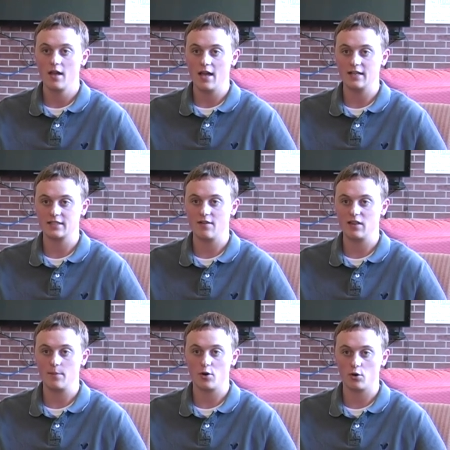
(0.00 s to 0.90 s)
and is giving
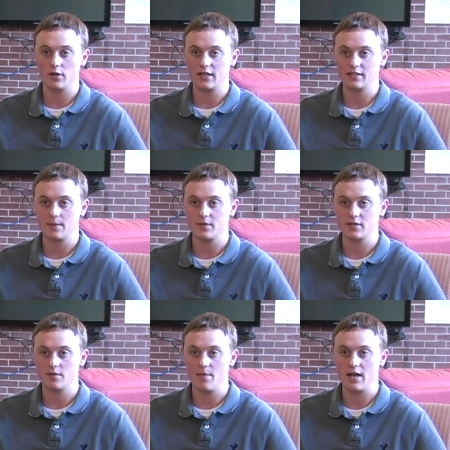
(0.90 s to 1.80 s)
them an early acceptance
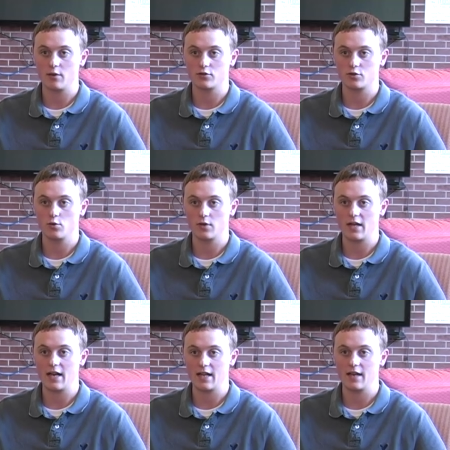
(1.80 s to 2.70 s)
to medical school and
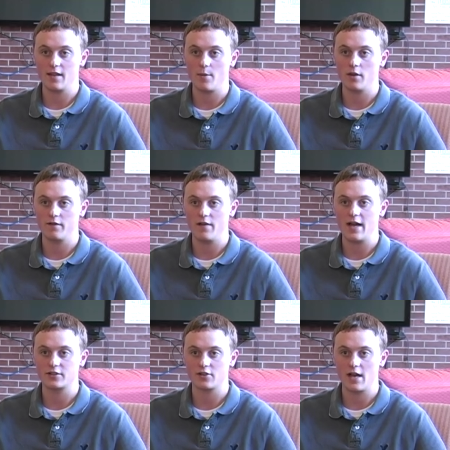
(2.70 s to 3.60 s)
kind of getting them on the
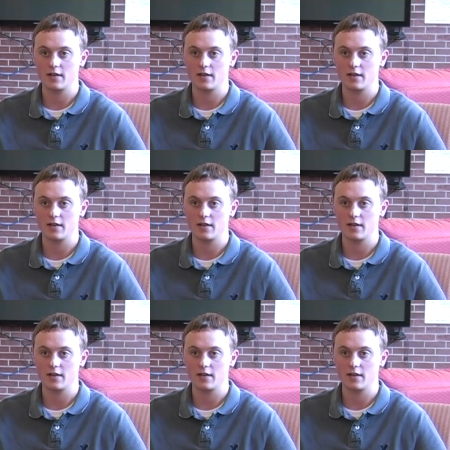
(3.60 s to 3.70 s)
fast track.